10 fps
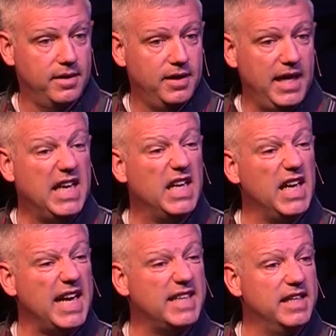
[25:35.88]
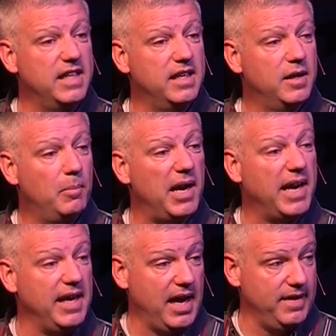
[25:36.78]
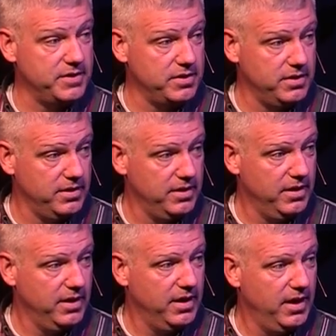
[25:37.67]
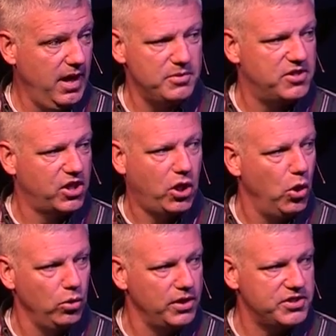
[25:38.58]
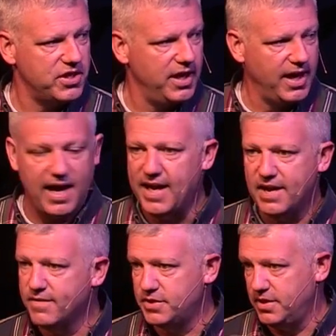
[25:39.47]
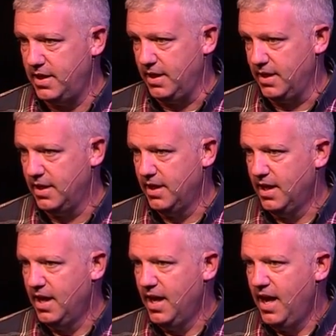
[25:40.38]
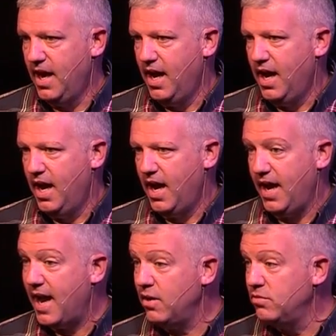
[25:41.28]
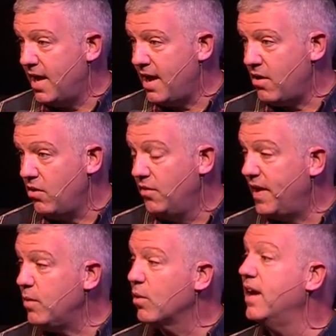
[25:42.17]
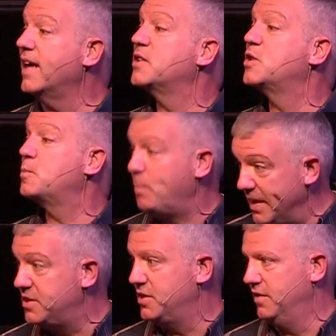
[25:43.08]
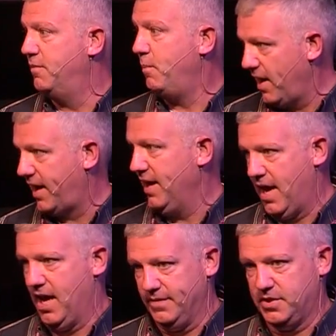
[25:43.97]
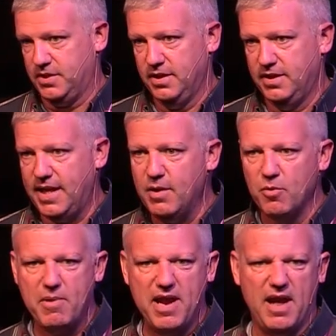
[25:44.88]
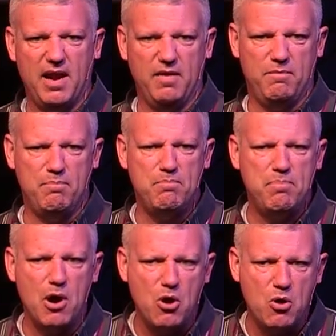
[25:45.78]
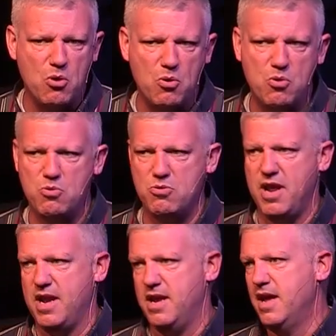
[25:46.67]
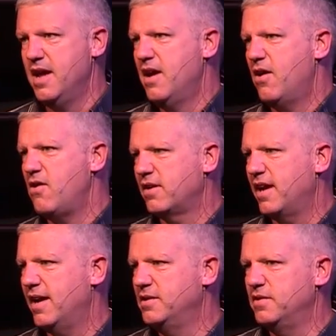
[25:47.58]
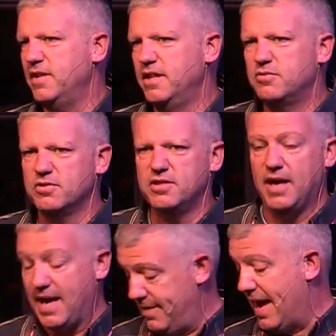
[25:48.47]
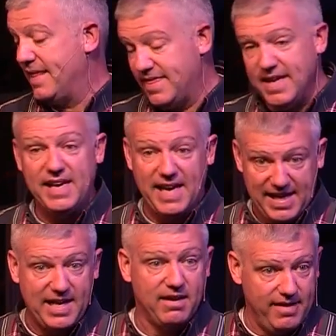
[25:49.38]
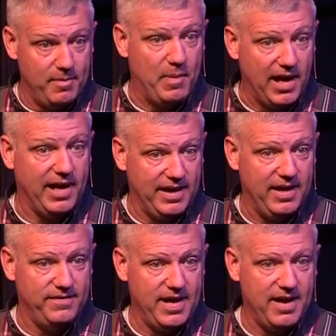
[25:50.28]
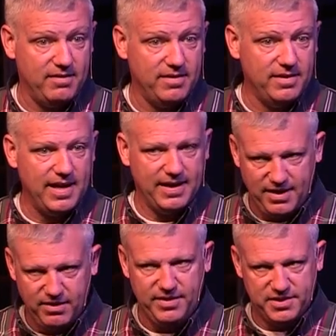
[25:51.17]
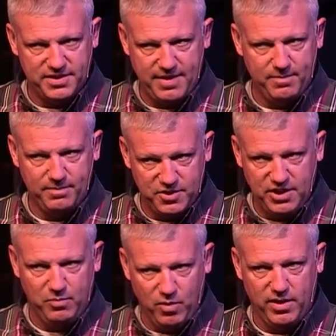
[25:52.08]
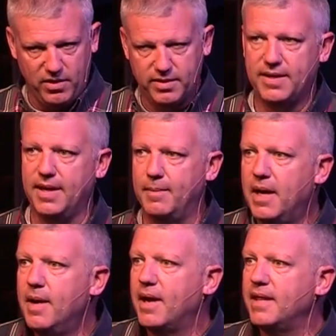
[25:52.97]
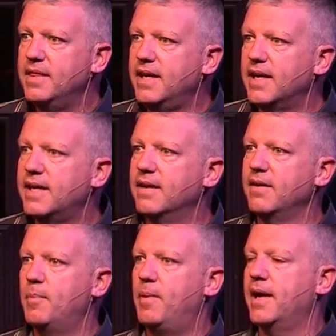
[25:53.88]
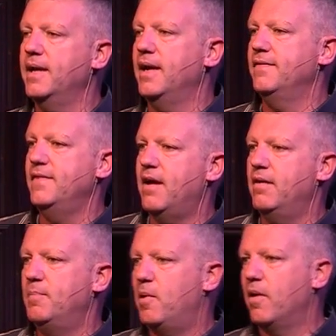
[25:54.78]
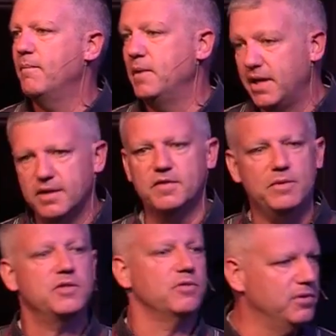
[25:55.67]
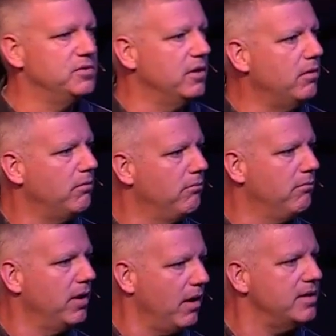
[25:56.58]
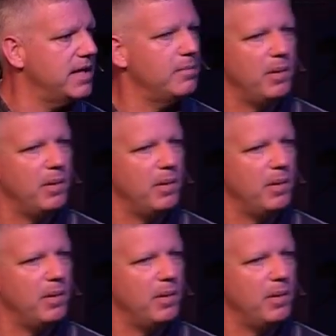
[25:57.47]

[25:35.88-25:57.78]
He collected pocket knives. It was the coolest thing I had ever seen. And I know now, they were expensive pocket knives. They were made out of bone and all kinds of interesting. I think I carry a pocket knife now. I carry the same cheap one all the time. But I think I carry a pocket knife now in part because of Mr. Russo. He always had a